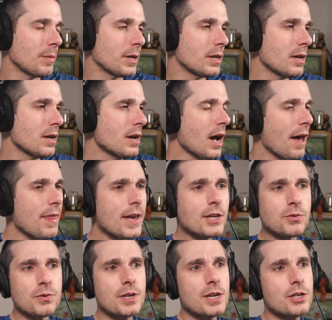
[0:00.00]
And I think
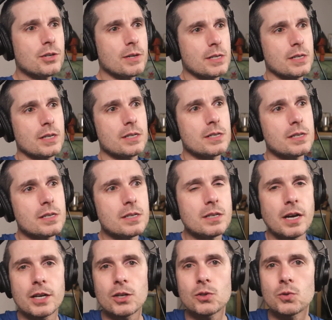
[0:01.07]
it's really interesting because it's a
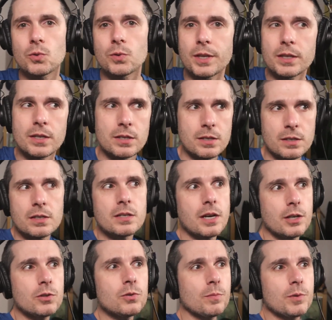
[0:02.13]
tiny tool that this is a
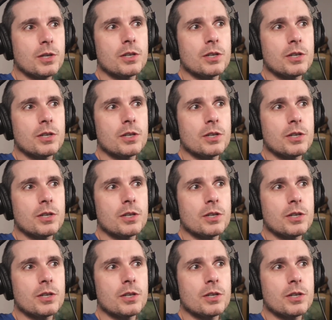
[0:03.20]
tiny tool I'm going